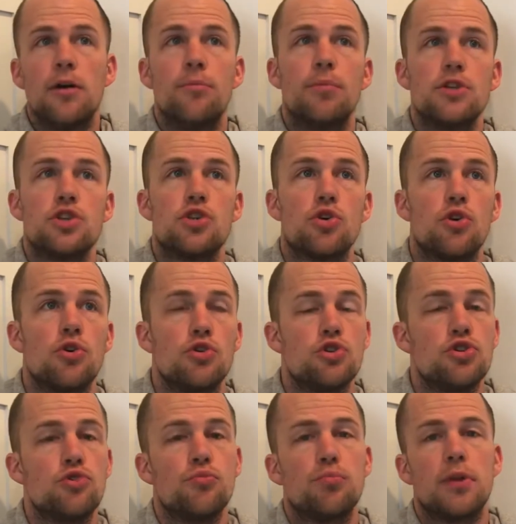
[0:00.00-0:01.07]
but could
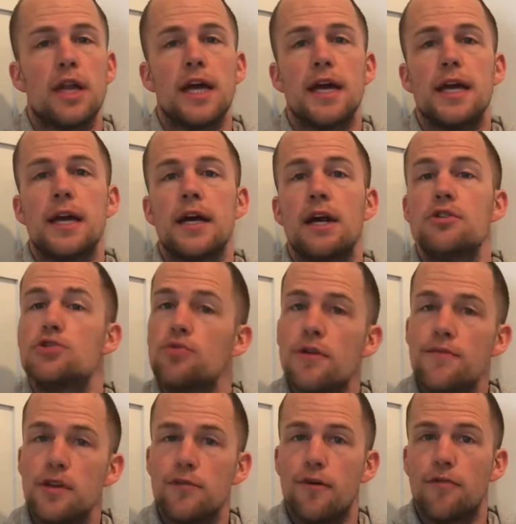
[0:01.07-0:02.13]
you play a
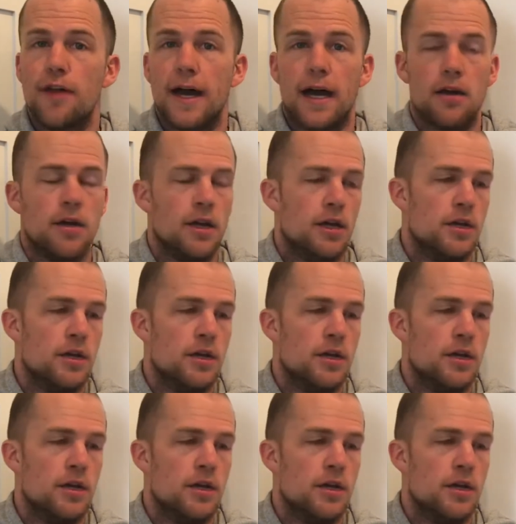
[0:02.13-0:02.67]
derivative of that?